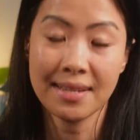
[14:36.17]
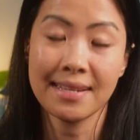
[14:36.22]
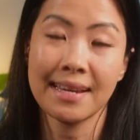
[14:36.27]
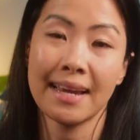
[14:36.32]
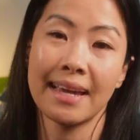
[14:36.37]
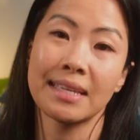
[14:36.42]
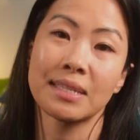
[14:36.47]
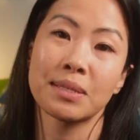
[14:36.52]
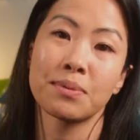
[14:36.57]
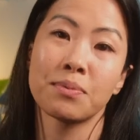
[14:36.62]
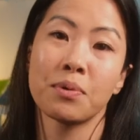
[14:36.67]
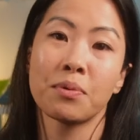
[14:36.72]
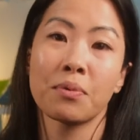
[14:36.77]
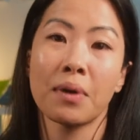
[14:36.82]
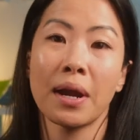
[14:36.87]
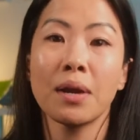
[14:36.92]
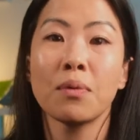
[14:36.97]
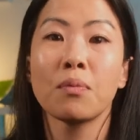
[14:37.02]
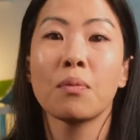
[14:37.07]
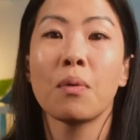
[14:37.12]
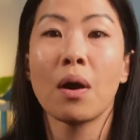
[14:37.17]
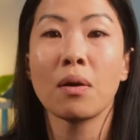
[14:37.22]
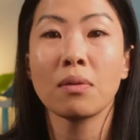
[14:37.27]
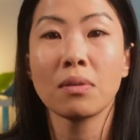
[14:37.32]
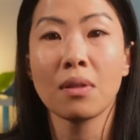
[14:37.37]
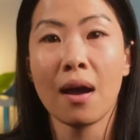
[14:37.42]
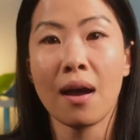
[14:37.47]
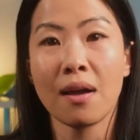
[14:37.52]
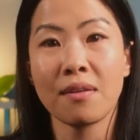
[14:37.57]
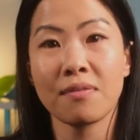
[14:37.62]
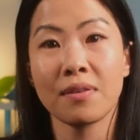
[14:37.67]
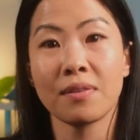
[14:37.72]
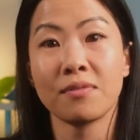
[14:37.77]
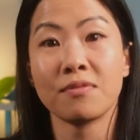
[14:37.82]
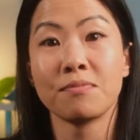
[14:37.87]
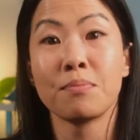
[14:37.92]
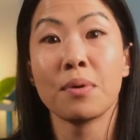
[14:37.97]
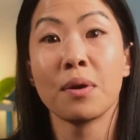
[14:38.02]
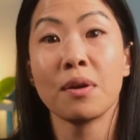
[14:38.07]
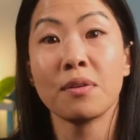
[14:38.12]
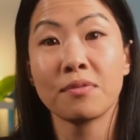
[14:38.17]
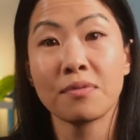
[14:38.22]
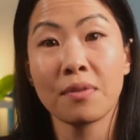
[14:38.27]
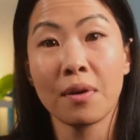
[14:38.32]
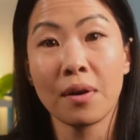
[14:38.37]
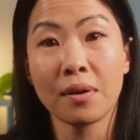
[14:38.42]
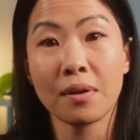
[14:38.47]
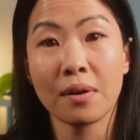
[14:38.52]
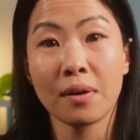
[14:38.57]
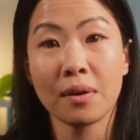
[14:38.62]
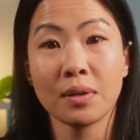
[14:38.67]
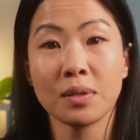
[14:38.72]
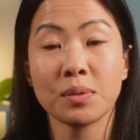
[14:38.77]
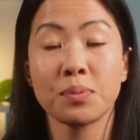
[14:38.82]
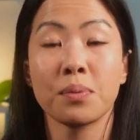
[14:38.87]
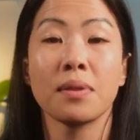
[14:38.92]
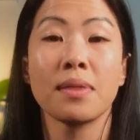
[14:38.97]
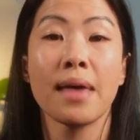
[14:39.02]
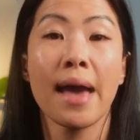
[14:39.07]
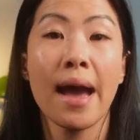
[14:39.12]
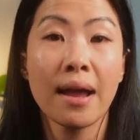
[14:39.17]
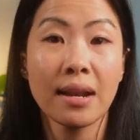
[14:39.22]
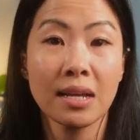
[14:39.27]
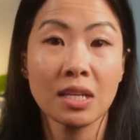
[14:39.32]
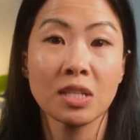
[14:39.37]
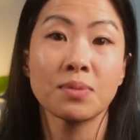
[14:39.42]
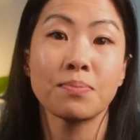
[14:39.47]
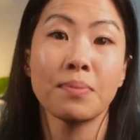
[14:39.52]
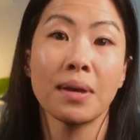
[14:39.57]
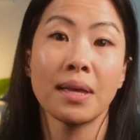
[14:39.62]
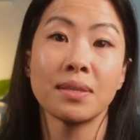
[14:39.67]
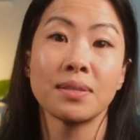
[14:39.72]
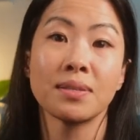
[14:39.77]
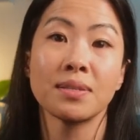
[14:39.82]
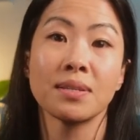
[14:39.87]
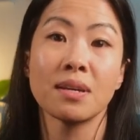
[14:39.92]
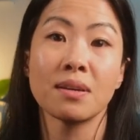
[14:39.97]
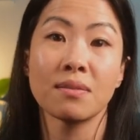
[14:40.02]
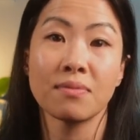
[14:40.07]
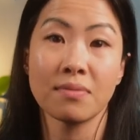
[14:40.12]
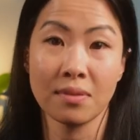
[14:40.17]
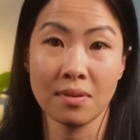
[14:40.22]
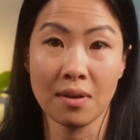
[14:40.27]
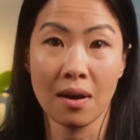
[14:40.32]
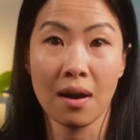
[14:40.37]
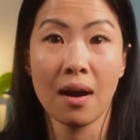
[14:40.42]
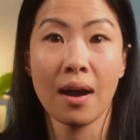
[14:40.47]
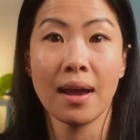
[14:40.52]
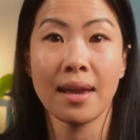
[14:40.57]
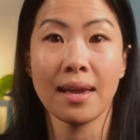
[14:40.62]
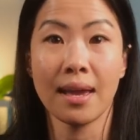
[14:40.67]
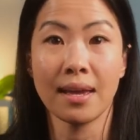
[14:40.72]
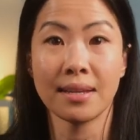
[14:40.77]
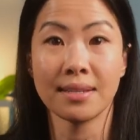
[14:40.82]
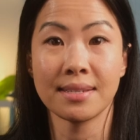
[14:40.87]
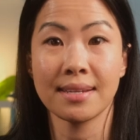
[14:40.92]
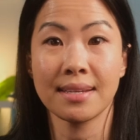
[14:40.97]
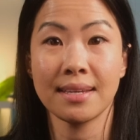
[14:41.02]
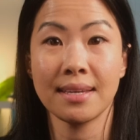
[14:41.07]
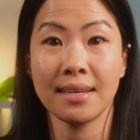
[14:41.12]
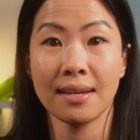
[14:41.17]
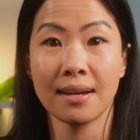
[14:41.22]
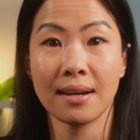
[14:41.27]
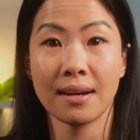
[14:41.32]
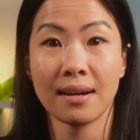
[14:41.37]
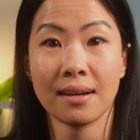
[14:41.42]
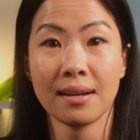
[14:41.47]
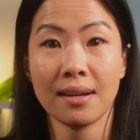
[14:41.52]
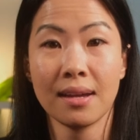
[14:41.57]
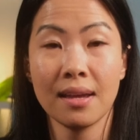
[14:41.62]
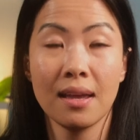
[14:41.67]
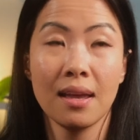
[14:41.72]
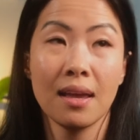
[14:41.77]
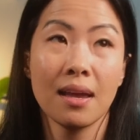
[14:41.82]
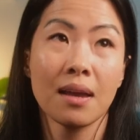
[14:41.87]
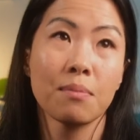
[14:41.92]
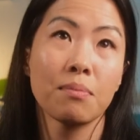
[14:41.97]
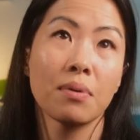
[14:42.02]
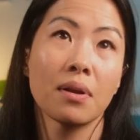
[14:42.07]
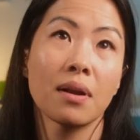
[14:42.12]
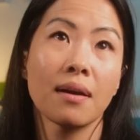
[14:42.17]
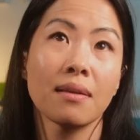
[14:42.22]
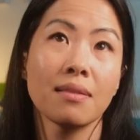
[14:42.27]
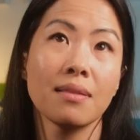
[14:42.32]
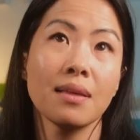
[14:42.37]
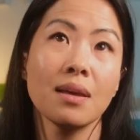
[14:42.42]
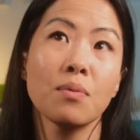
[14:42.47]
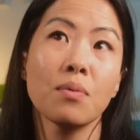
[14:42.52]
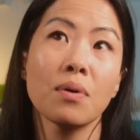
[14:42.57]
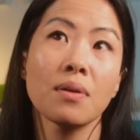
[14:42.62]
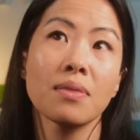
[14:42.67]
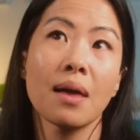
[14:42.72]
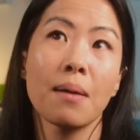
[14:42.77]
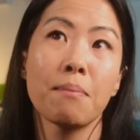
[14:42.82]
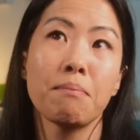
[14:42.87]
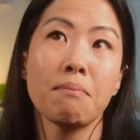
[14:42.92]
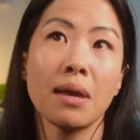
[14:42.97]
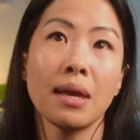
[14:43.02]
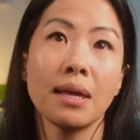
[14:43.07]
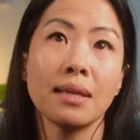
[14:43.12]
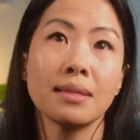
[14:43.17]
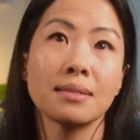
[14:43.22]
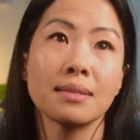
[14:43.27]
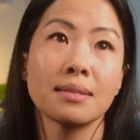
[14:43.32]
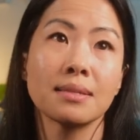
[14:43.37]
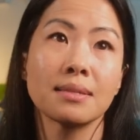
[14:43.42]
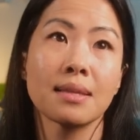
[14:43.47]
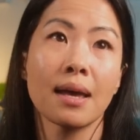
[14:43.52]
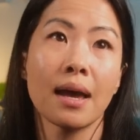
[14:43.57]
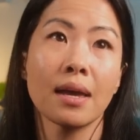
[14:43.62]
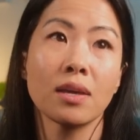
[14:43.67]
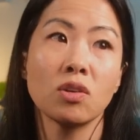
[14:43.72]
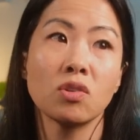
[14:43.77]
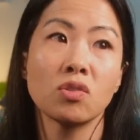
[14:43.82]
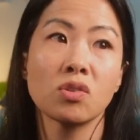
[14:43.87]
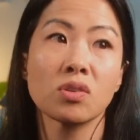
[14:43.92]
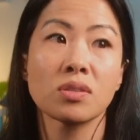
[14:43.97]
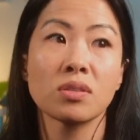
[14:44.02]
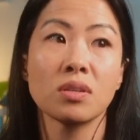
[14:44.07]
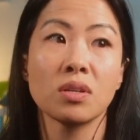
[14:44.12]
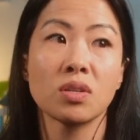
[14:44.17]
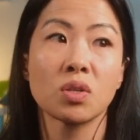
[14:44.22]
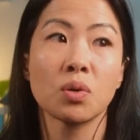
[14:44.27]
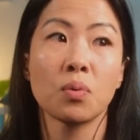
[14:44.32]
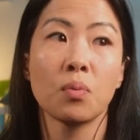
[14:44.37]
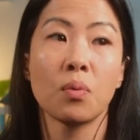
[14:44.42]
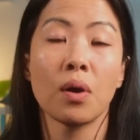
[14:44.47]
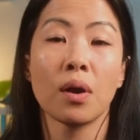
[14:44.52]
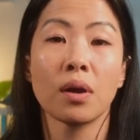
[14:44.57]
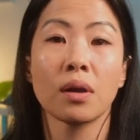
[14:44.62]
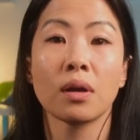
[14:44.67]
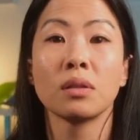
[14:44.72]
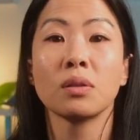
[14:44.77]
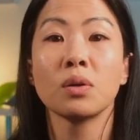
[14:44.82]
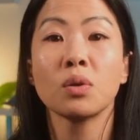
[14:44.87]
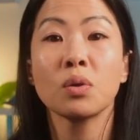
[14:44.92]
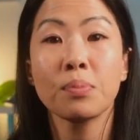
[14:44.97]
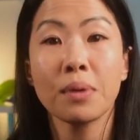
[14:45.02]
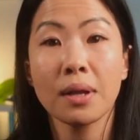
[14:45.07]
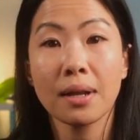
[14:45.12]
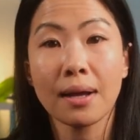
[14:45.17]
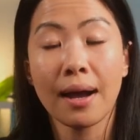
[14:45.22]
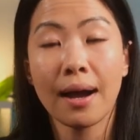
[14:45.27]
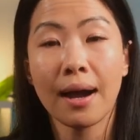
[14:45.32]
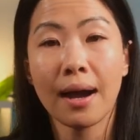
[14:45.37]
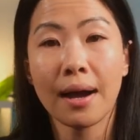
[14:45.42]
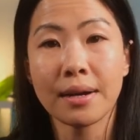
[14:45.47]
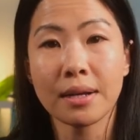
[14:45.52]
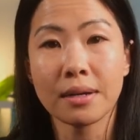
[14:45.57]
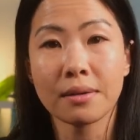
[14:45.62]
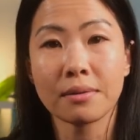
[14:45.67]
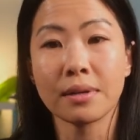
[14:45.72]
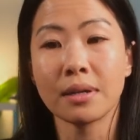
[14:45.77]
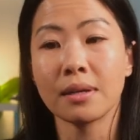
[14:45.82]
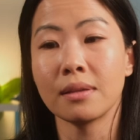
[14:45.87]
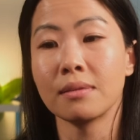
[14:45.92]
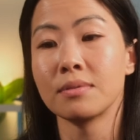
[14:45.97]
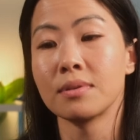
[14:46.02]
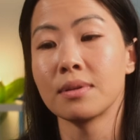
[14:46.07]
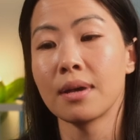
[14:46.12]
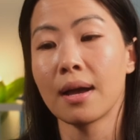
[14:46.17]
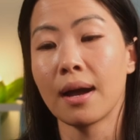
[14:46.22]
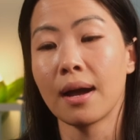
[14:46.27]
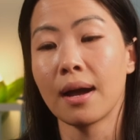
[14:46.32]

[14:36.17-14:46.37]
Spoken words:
take some great wildlife and bird photos without expensive and high-end gear. But I think what that means is that you just need to work a little bit harder in